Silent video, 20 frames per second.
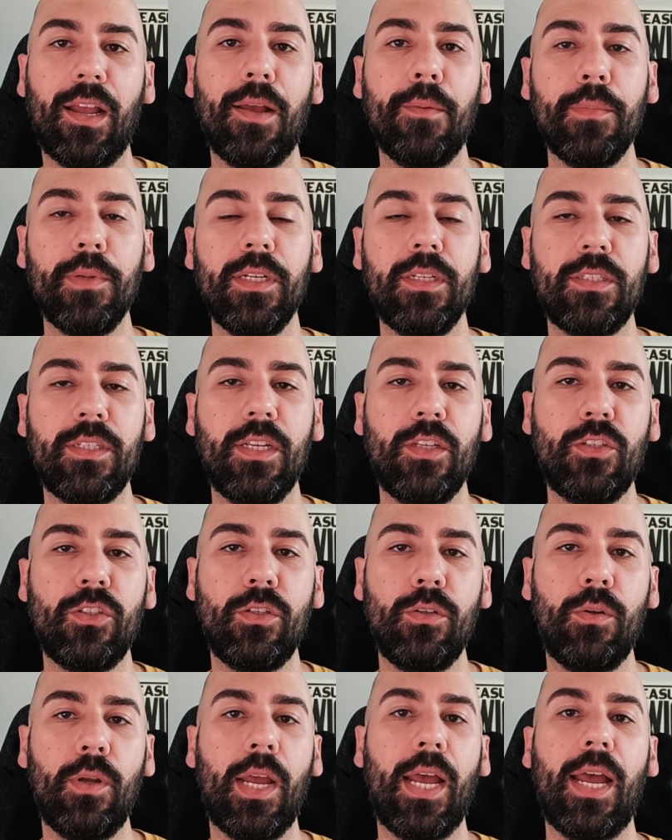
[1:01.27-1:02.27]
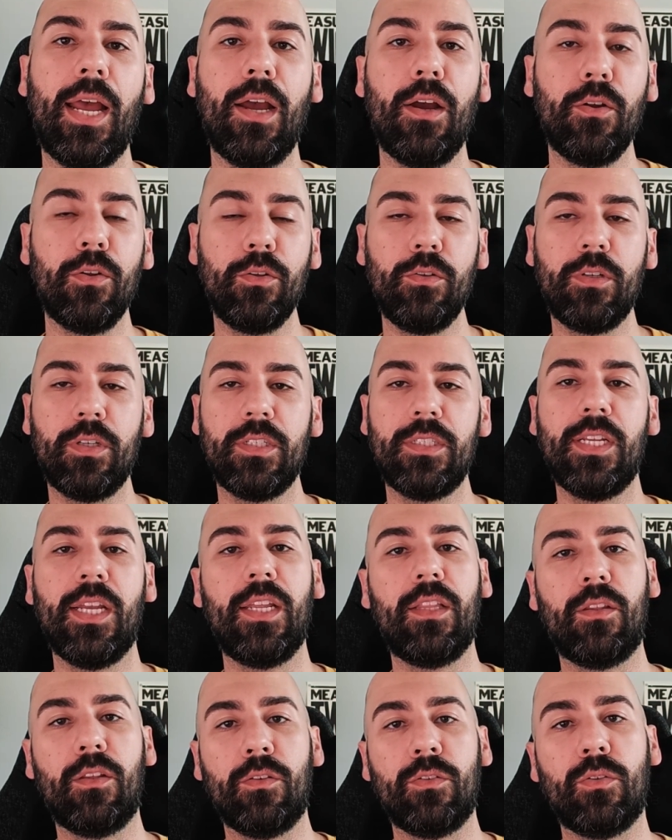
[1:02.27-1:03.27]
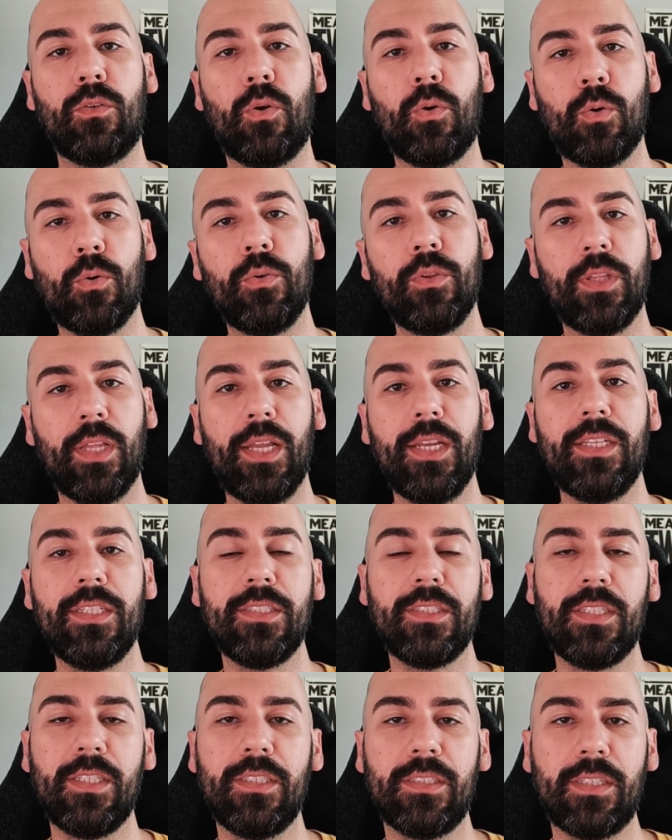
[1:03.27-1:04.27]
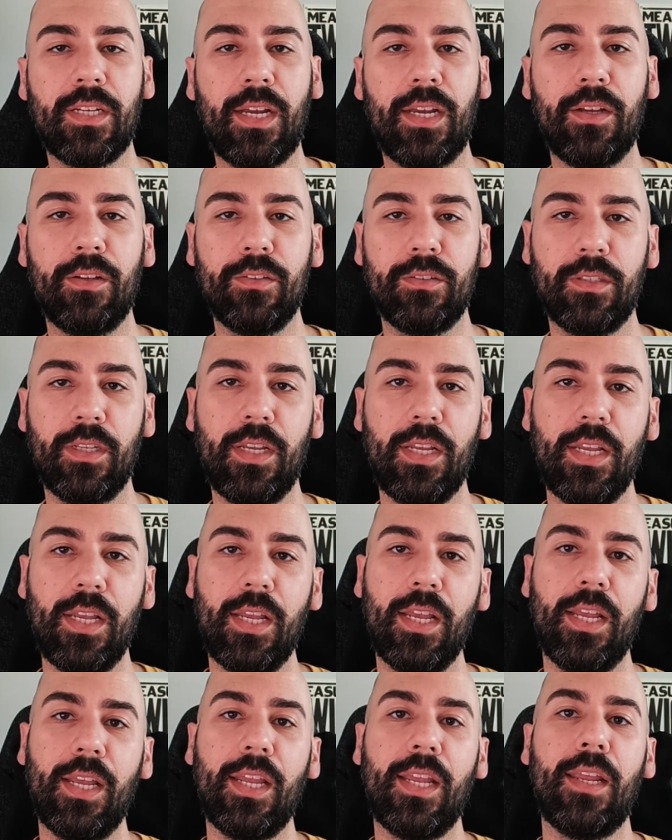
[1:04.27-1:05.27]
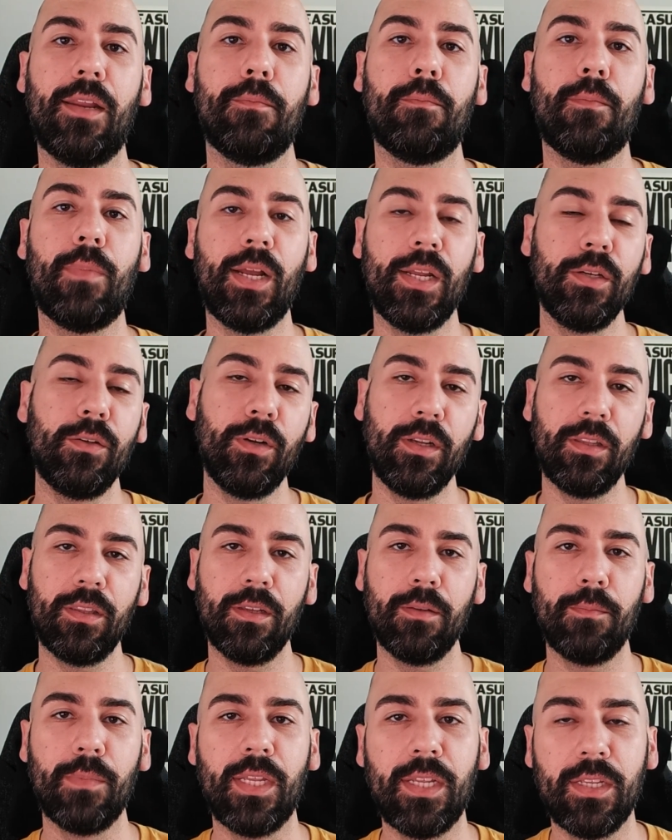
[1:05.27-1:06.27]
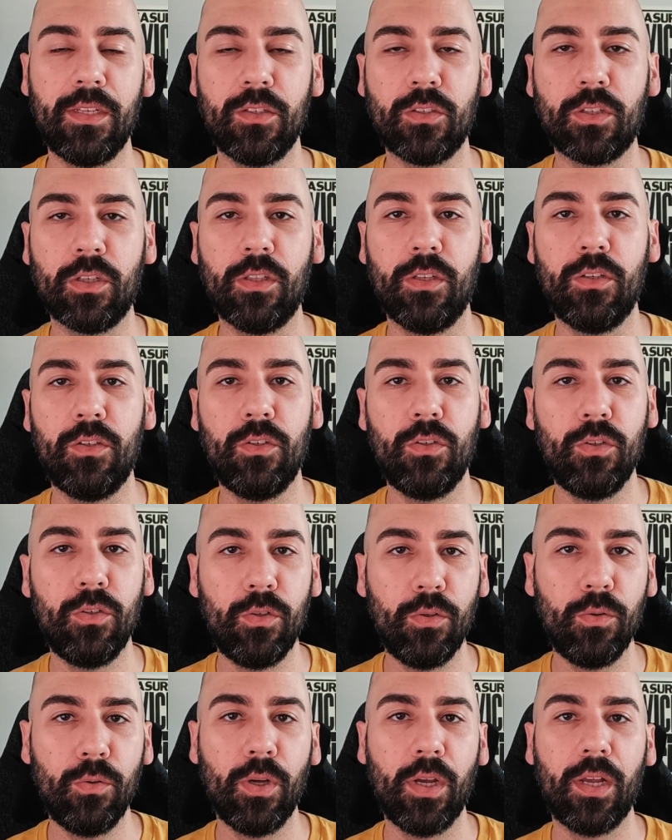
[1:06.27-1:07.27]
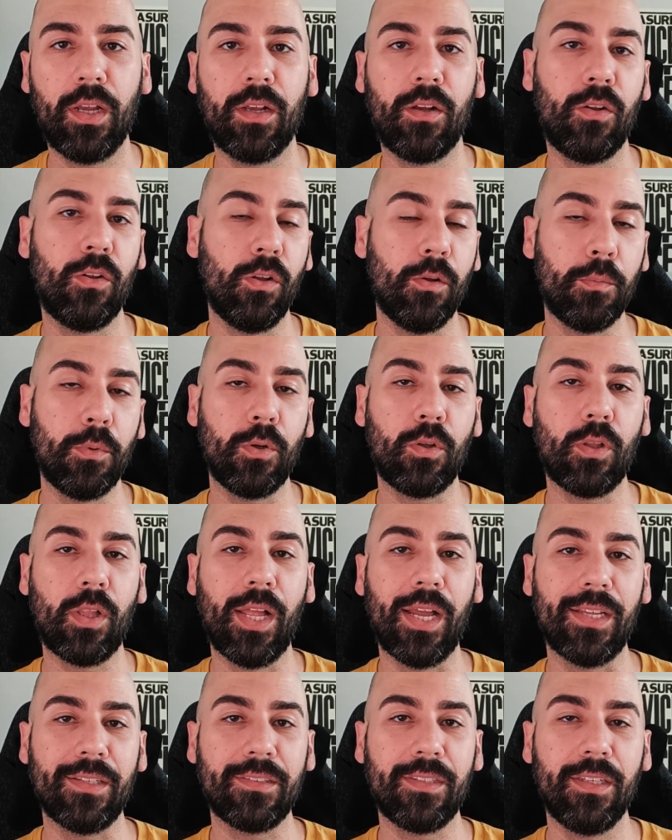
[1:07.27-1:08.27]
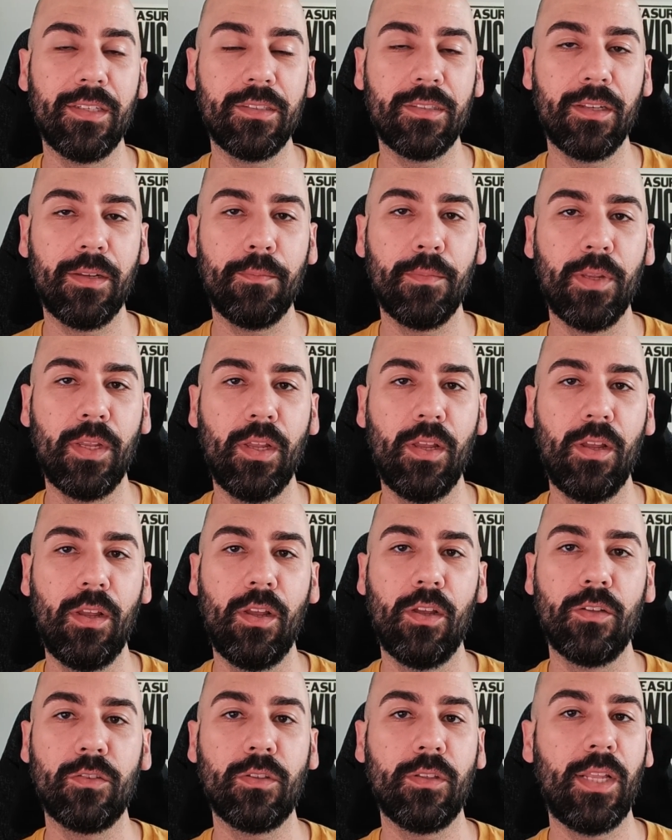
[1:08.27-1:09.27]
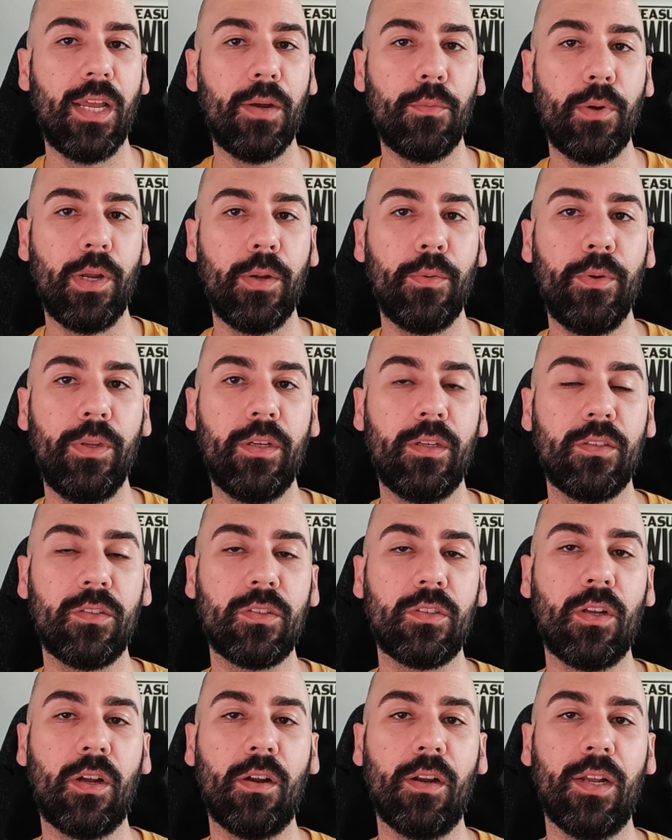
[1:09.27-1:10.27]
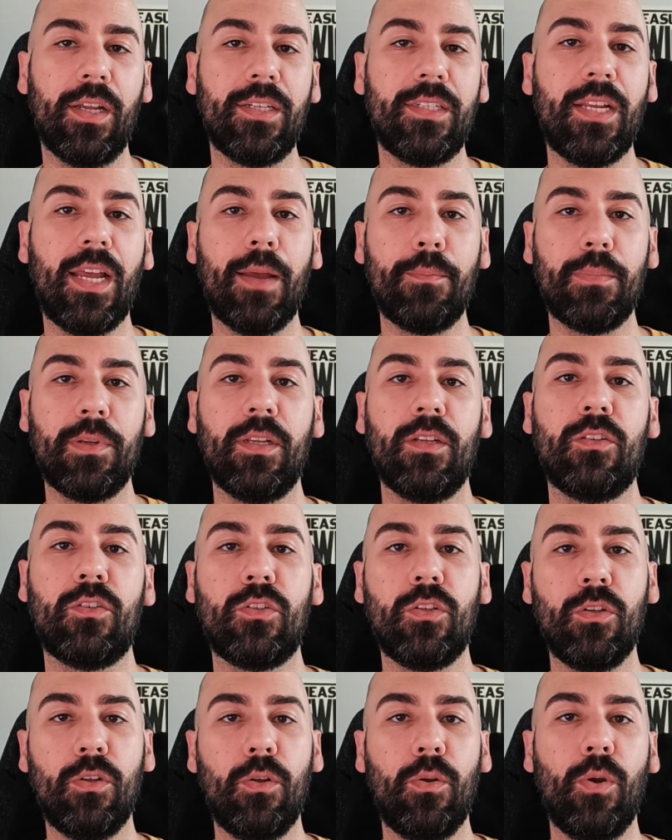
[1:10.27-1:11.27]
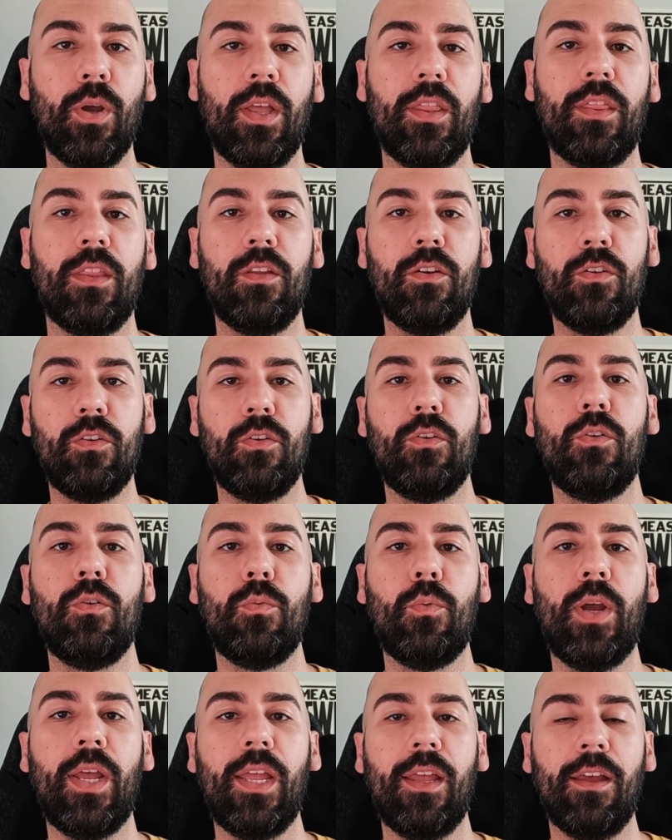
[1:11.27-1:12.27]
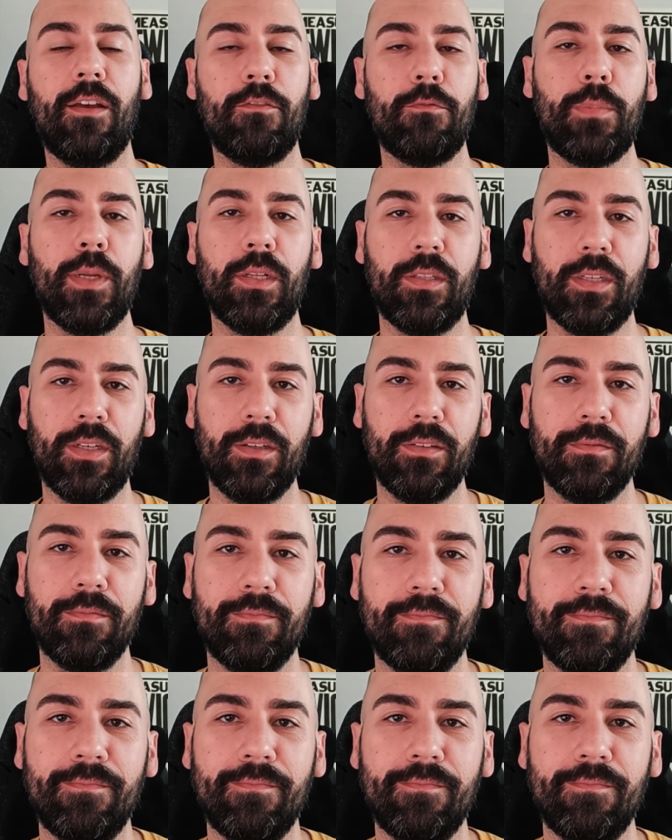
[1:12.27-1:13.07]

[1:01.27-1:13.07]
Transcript: I'm going to teach you how you can take those old legacy styles and migrate them into the new global class system. So that way we could start adapting to the new way of building.